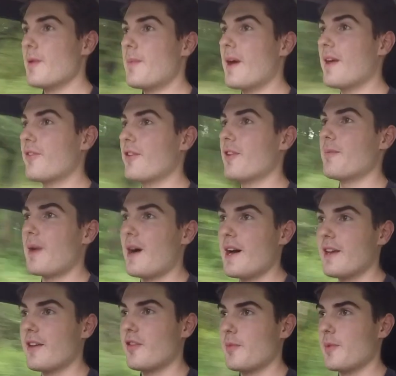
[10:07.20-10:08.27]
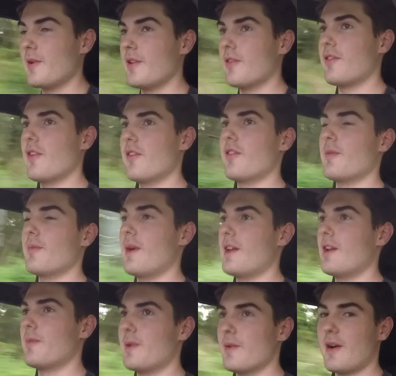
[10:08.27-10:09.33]
Based on my experiences, it may
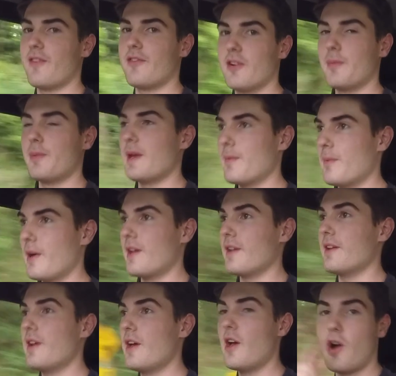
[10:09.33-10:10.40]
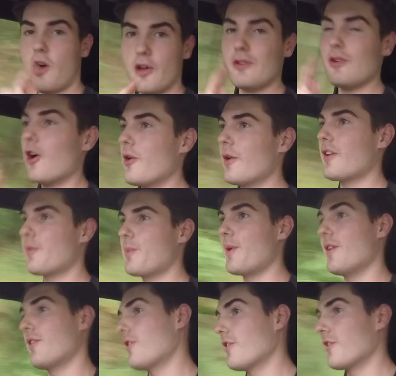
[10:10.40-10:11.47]
not be right for a P-plater. On your
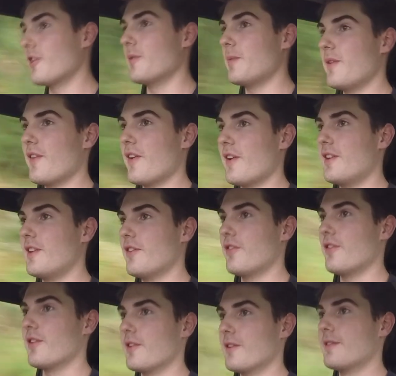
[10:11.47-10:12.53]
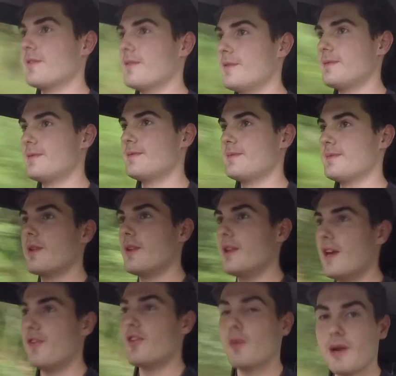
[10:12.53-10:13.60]
experiences, it could be very different.
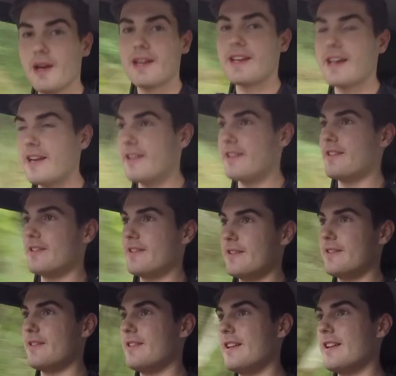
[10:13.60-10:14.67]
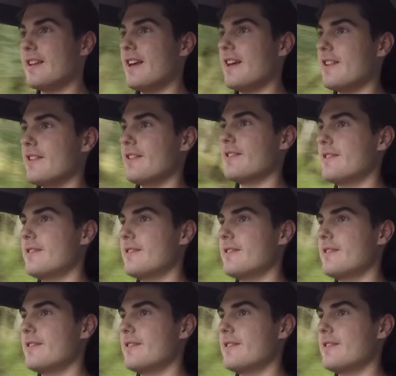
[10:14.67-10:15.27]
If you want to get it, then get it.